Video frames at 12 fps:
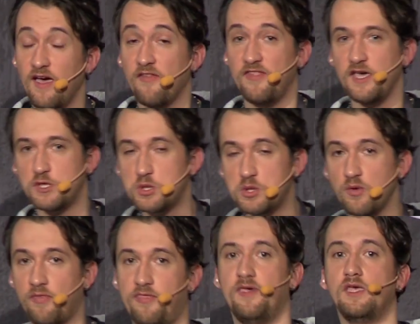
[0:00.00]
they
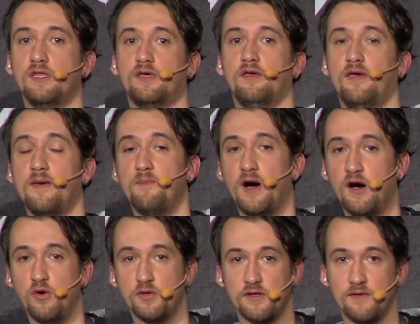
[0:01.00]
should think
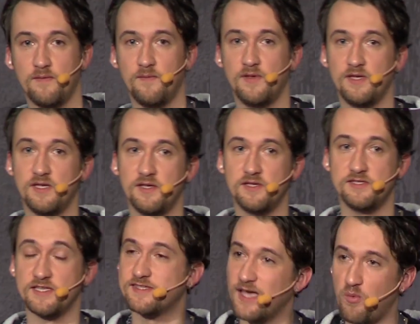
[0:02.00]
about
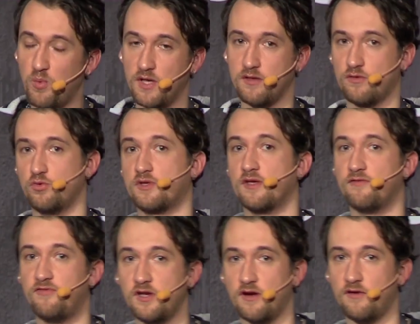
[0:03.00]
that someone could
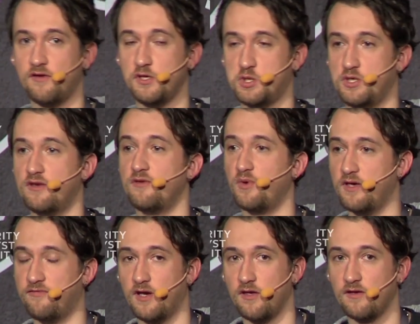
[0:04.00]
configure a shitty
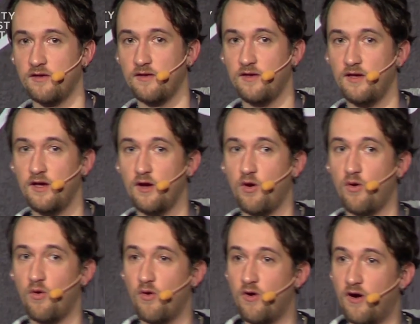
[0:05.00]
Wi-Fi.
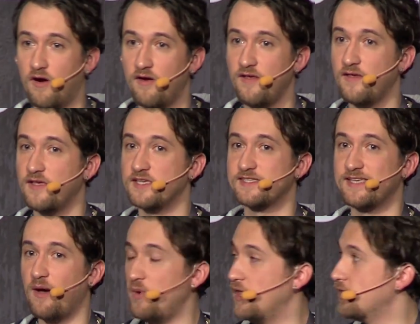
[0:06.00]
Or
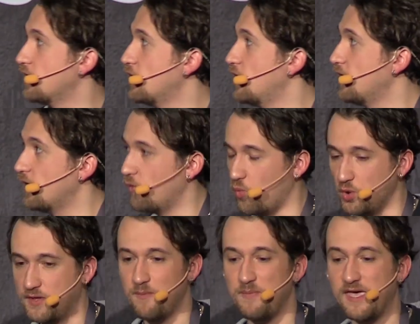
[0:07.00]
someone
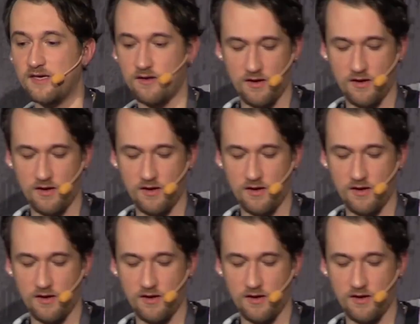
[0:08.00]
would make a